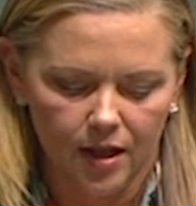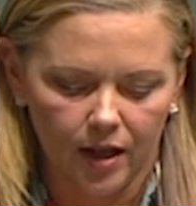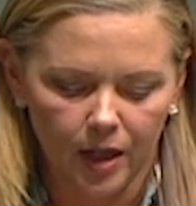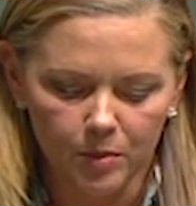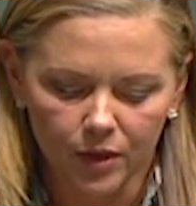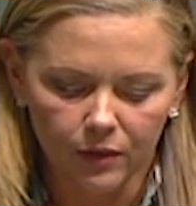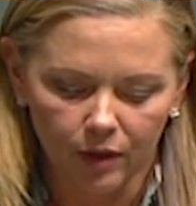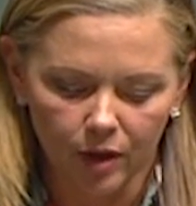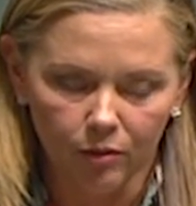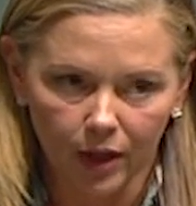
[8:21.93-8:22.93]
I am so
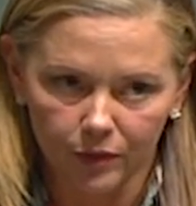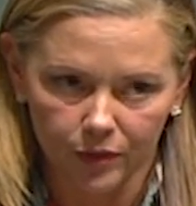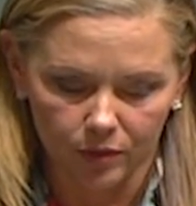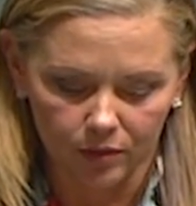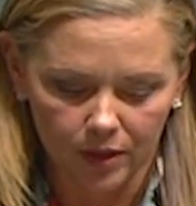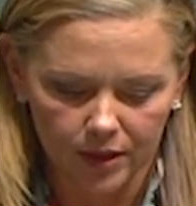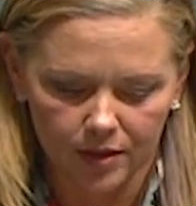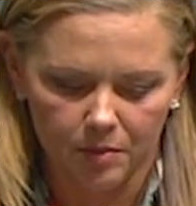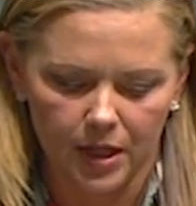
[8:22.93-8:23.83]
very grateful to